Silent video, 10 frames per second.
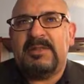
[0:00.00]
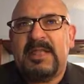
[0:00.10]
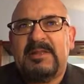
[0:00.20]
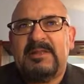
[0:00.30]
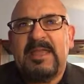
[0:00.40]

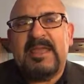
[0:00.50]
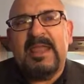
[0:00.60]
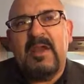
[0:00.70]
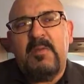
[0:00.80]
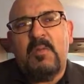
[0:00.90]
they
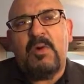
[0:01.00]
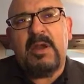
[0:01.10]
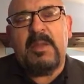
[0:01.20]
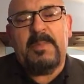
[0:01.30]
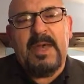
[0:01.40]
care more
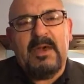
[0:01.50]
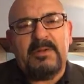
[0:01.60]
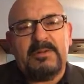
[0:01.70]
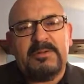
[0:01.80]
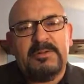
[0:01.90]

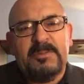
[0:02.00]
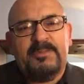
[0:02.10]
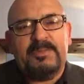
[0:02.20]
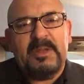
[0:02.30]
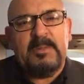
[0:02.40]
about
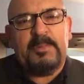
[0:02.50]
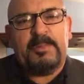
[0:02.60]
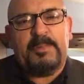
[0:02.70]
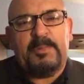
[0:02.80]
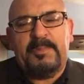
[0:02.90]

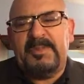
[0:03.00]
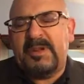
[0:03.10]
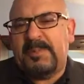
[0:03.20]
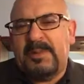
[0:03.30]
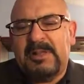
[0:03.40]

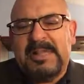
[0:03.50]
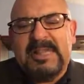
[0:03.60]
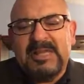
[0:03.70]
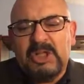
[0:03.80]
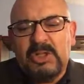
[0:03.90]
their
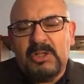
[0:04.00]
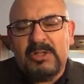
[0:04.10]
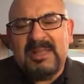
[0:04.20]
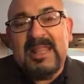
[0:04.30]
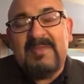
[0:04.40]
political
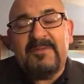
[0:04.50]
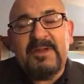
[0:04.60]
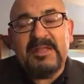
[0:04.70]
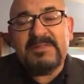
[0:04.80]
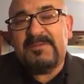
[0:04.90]

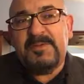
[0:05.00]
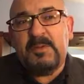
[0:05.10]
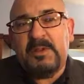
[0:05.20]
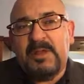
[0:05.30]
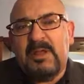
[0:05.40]
cleverness, if
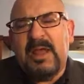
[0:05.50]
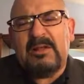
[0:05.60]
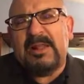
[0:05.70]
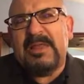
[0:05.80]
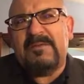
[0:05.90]
you will, how
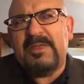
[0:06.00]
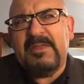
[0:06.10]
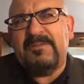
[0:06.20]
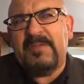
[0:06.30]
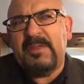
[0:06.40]
clever
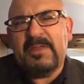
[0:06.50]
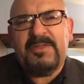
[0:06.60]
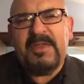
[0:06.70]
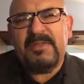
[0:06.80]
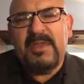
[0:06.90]
they feel they
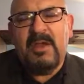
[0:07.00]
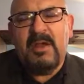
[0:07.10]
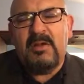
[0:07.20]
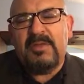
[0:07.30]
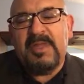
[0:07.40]
think they
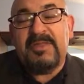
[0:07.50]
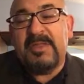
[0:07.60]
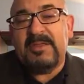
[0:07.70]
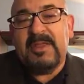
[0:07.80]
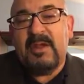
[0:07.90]
are, or they
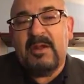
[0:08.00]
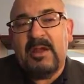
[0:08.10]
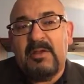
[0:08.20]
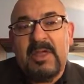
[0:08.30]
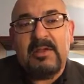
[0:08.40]
think they are,
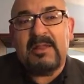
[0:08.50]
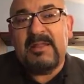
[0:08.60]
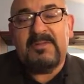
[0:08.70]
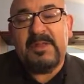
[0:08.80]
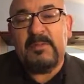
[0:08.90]
how
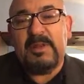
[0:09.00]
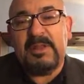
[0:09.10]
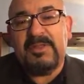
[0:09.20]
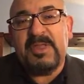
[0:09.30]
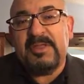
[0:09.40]
clever they
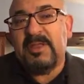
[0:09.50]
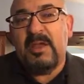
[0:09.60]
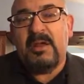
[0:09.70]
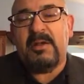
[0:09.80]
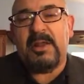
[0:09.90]
really think they
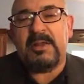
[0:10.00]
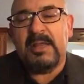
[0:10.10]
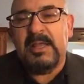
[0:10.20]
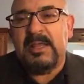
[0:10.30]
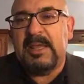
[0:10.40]
are
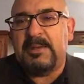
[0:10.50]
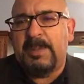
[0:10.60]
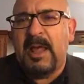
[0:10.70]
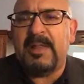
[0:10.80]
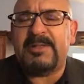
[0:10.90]
in
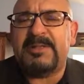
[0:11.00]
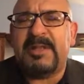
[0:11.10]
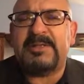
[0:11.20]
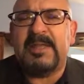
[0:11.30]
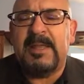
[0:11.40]

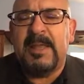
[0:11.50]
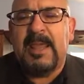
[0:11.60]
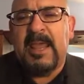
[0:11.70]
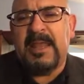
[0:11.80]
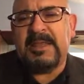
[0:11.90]
politics,
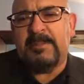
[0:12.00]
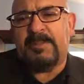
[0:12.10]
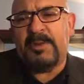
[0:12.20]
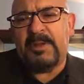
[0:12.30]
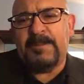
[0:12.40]
and they
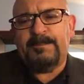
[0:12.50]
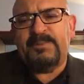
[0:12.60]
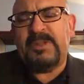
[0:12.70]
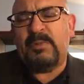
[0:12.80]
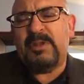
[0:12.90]

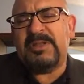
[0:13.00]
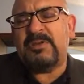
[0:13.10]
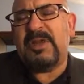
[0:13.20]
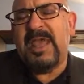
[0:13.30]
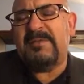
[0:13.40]
really
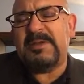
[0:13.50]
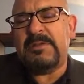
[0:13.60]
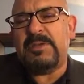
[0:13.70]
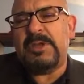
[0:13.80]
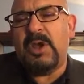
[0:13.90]
don't have any
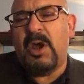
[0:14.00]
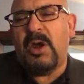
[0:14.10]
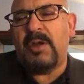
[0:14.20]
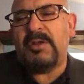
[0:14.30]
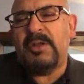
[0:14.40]

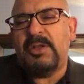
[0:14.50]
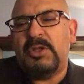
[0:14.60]
regard